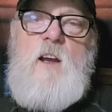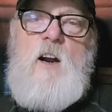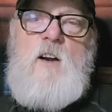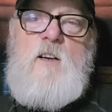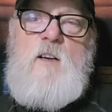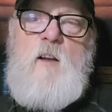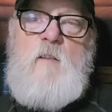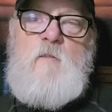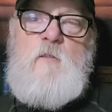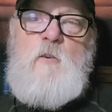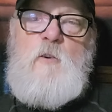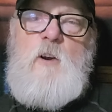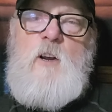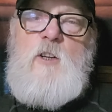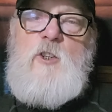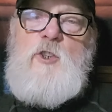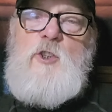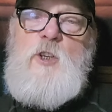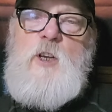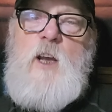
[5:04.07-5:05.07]
are
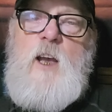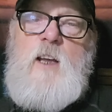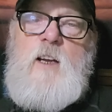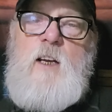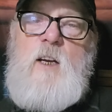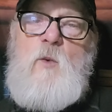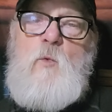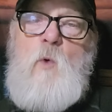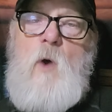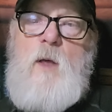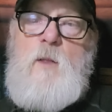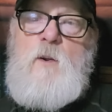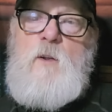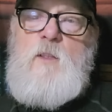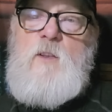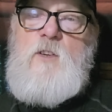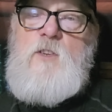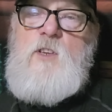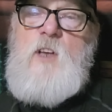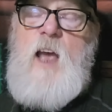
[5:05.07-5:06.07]
differentiated whether
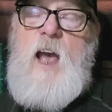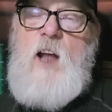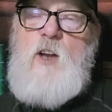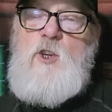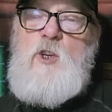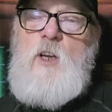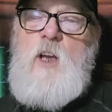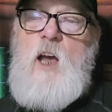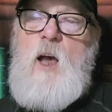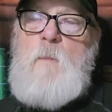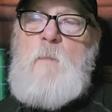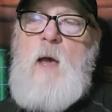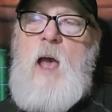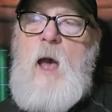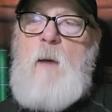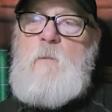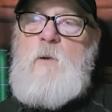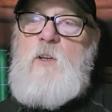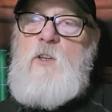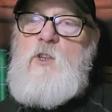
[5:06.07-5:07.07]
this catching up
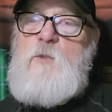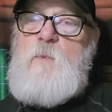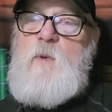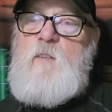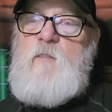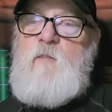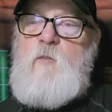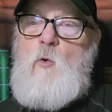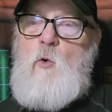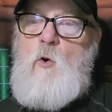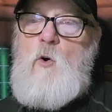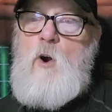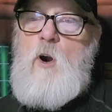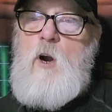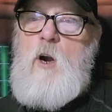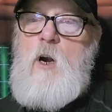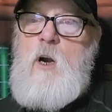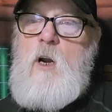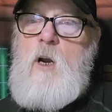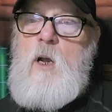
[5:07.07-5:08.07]
happens
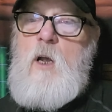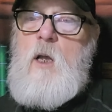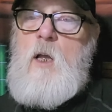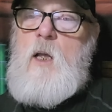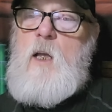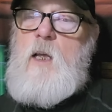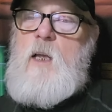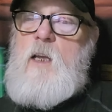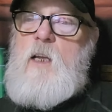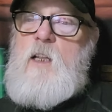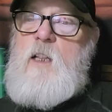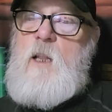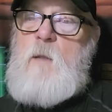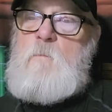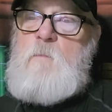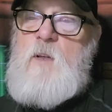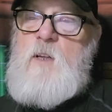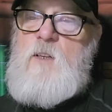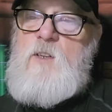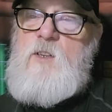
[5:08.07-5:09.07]
before, in the
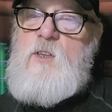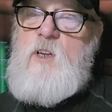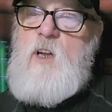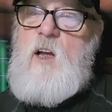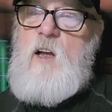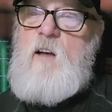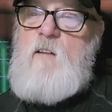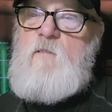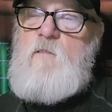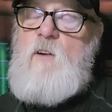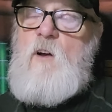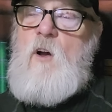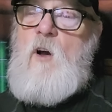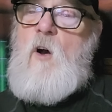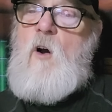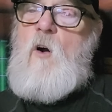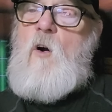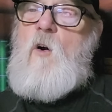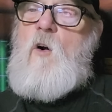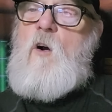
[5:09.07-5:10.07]
midst of,
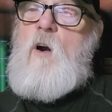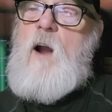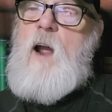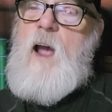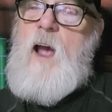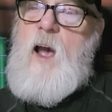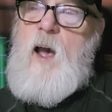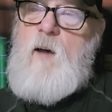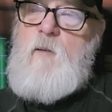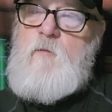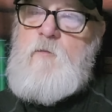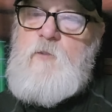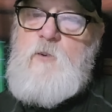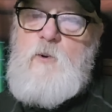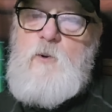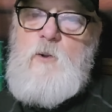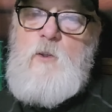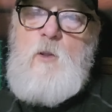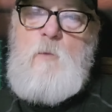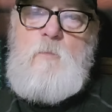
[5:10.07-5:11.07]
or
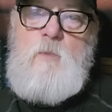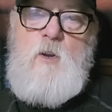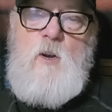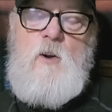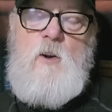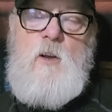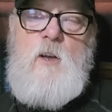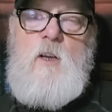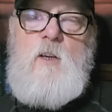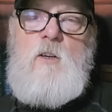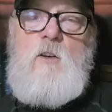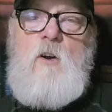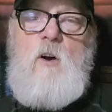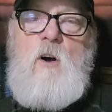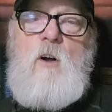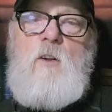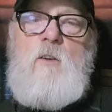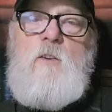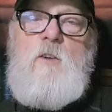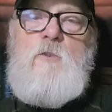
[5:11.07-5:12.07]
after the period
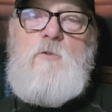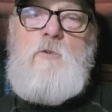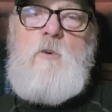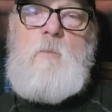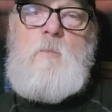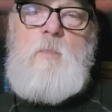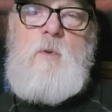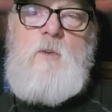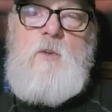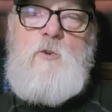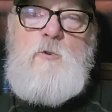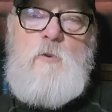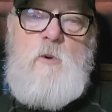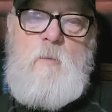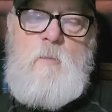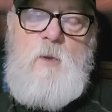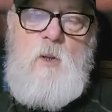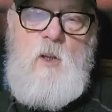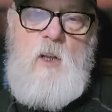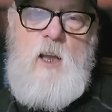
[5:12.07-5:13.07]
called the
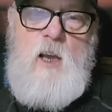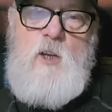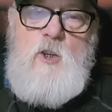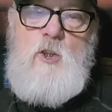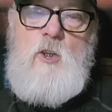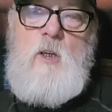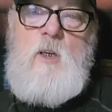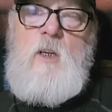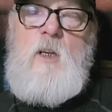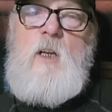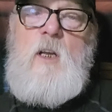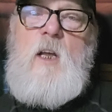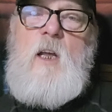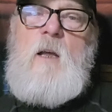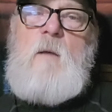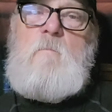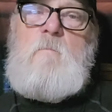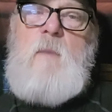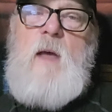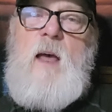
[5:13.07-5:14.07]
tribulation,
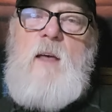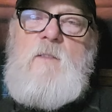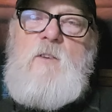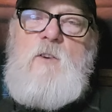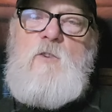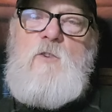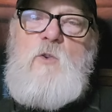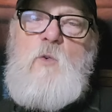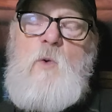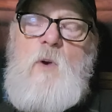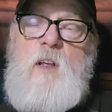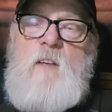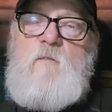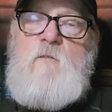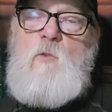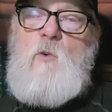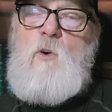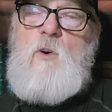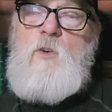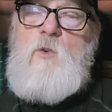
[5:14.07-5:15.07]
Matthew
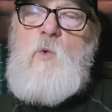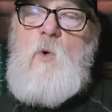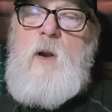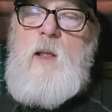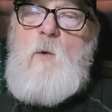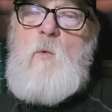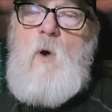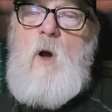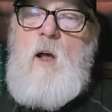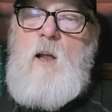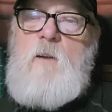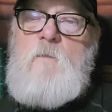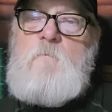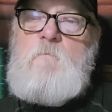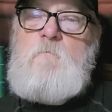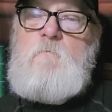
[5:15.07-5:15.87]
24:21.